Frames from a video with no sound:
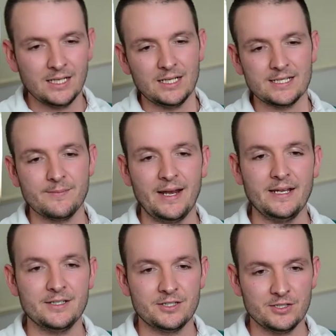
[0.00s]
Doesn't matter,
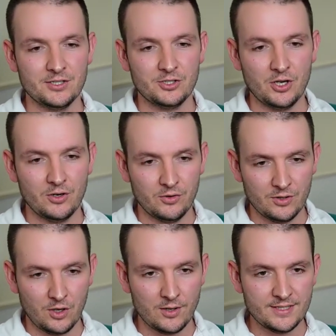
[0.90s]
it's just to show the
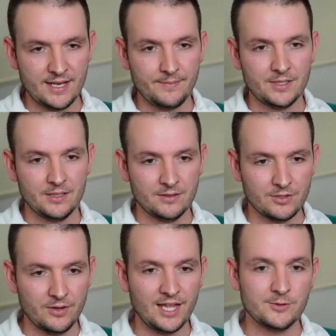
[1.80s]
concept.
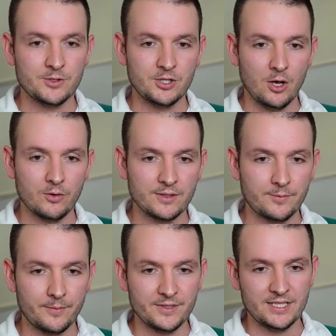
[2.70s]
So that's what you owe on the
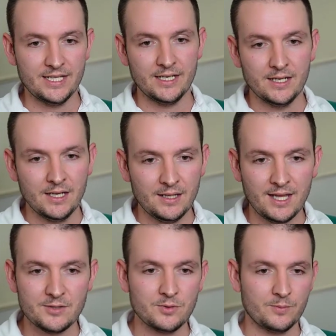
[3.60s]
property.
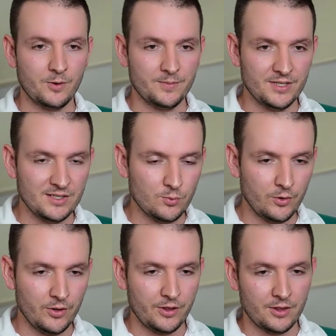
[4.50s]
That's what the property is
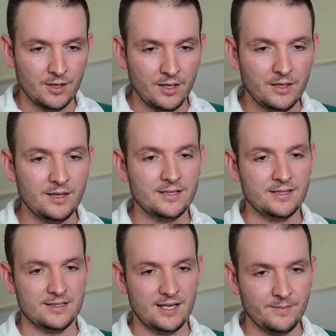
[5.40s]
worth. That's
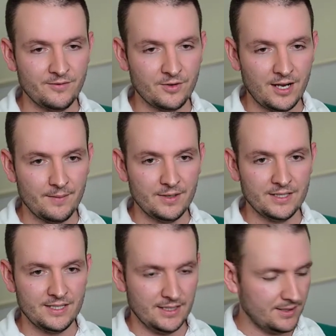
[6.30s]
the sum of your
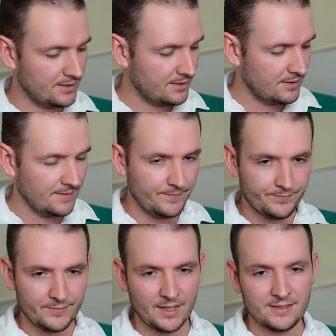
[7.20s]
liabilities.
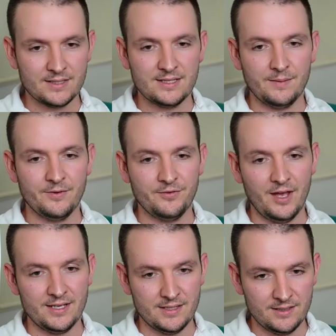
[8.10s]
It's the sum of your
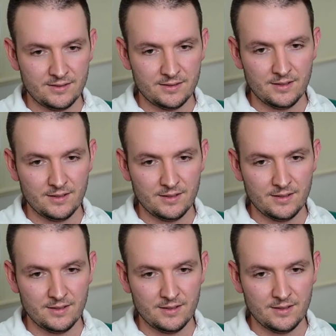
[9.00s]
assets.